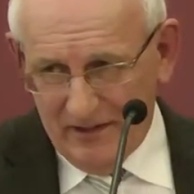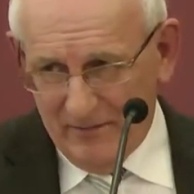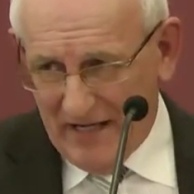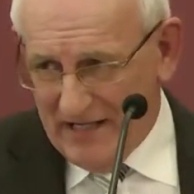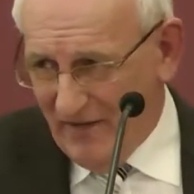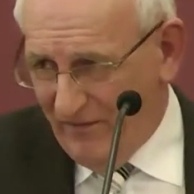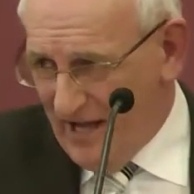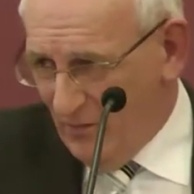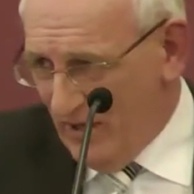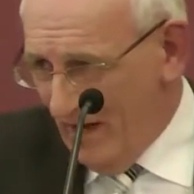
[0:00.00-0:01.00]
My dear
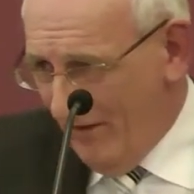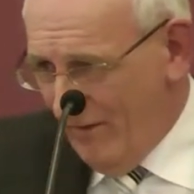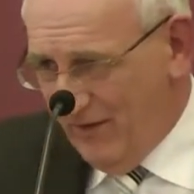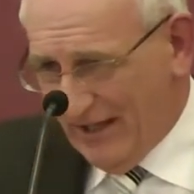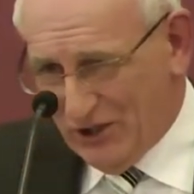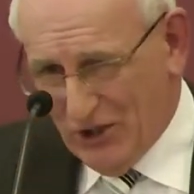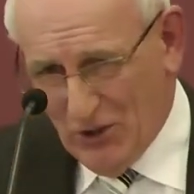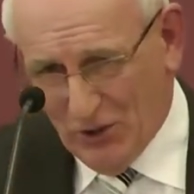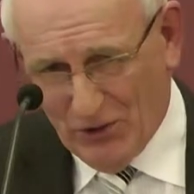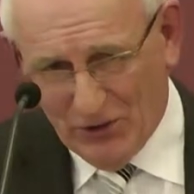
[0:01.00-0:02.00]
friend, whatever affliction
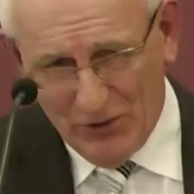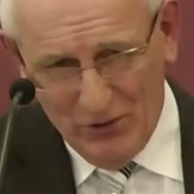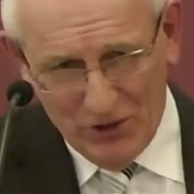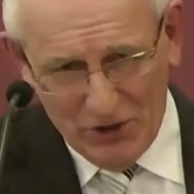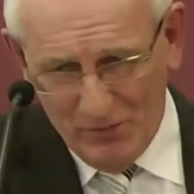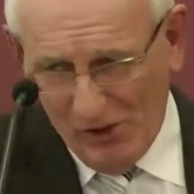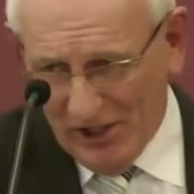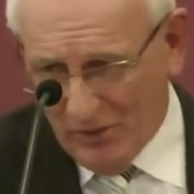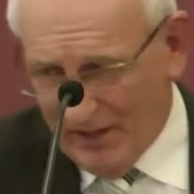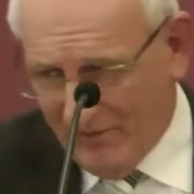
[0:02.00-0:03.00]
you're going through this
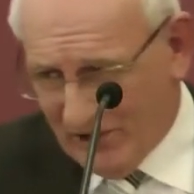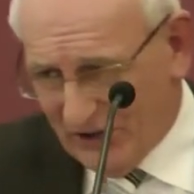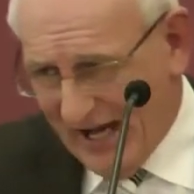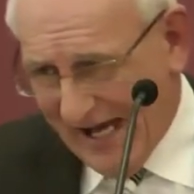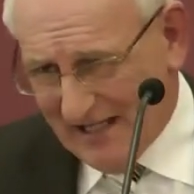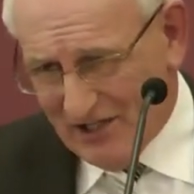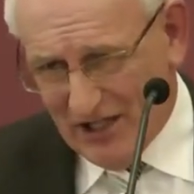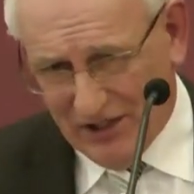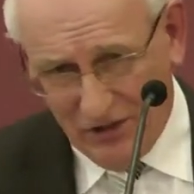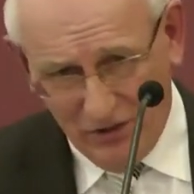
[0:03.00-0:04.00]
morning, whatever
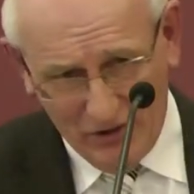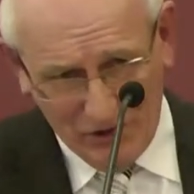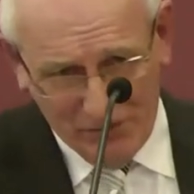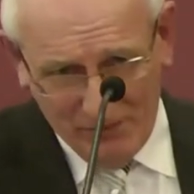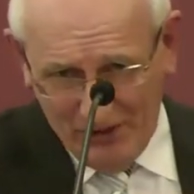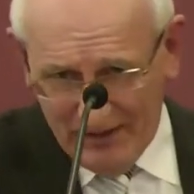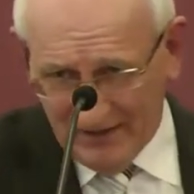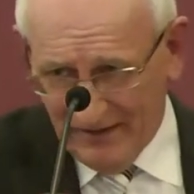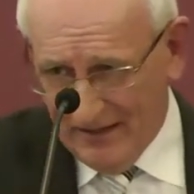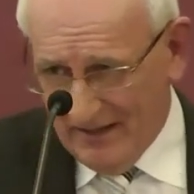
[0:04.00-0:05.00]
trials hitting you this
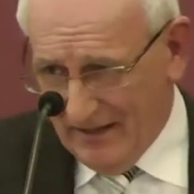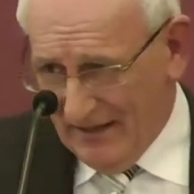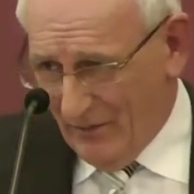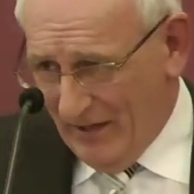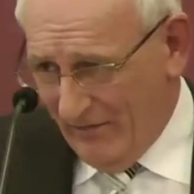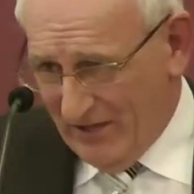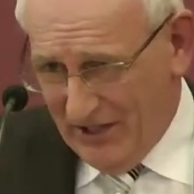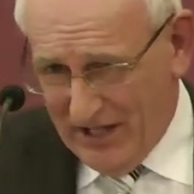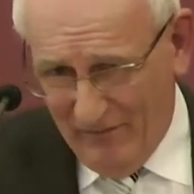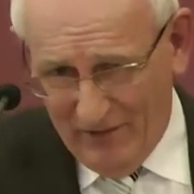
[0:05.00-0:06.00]
morning, and whatever
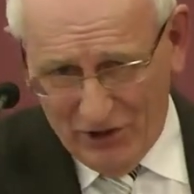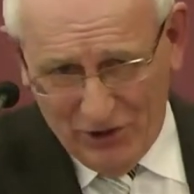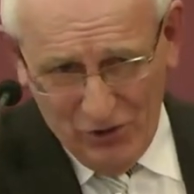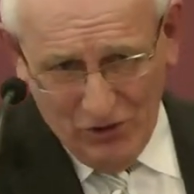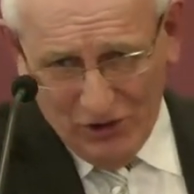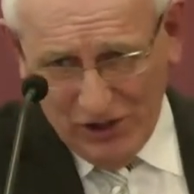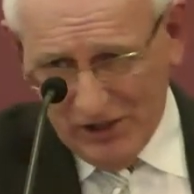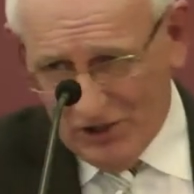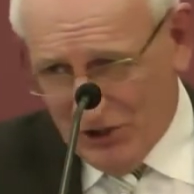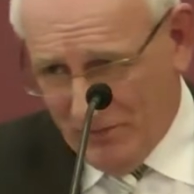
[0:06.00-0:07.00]
the devil's doing to
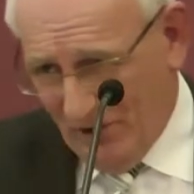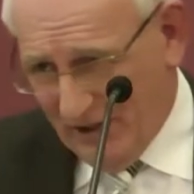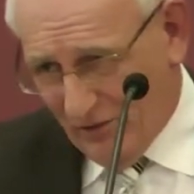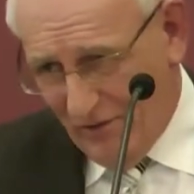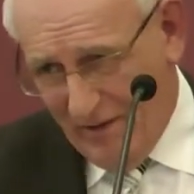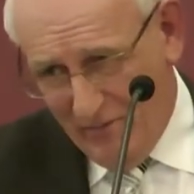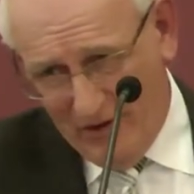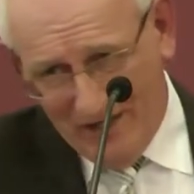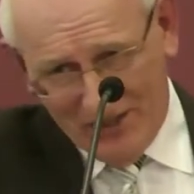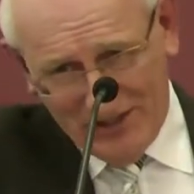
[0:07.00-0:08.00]
you this morning,
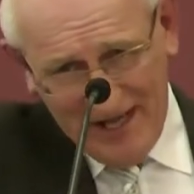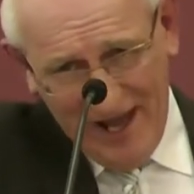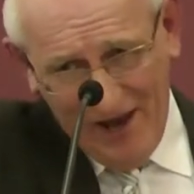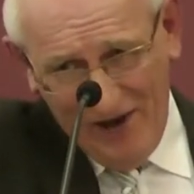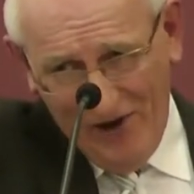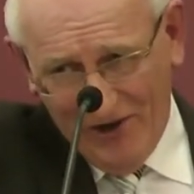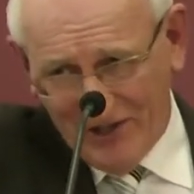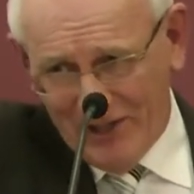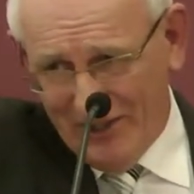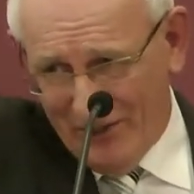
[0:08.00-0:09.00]
remember this, the end
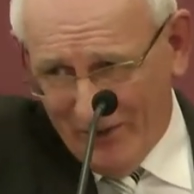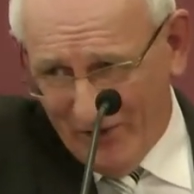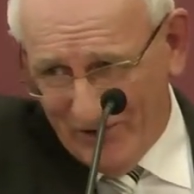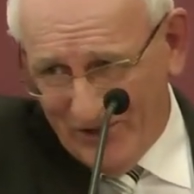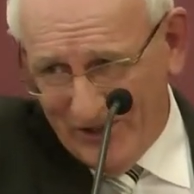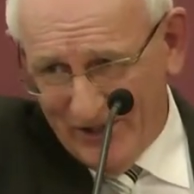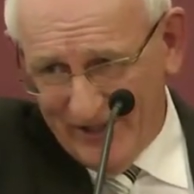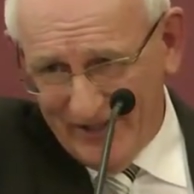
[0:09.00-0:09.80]
is the Lord's.